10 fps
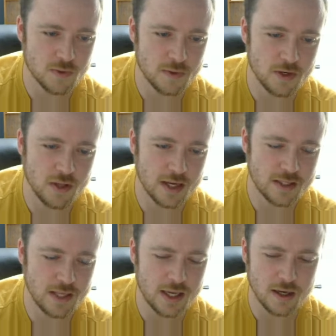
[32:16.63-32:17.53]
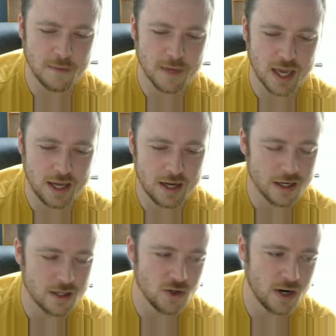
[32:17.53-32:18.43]
when you're like taking a mechanic
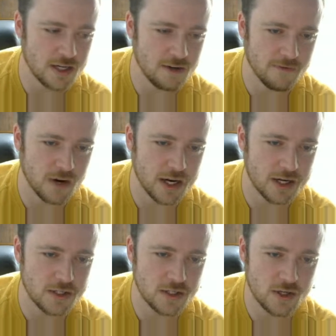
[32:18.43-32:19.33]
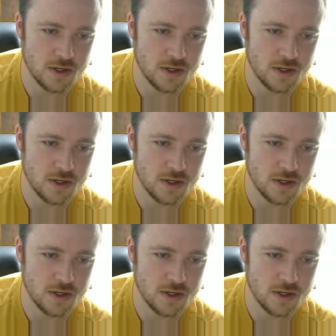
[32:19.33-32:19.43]
and trying to find,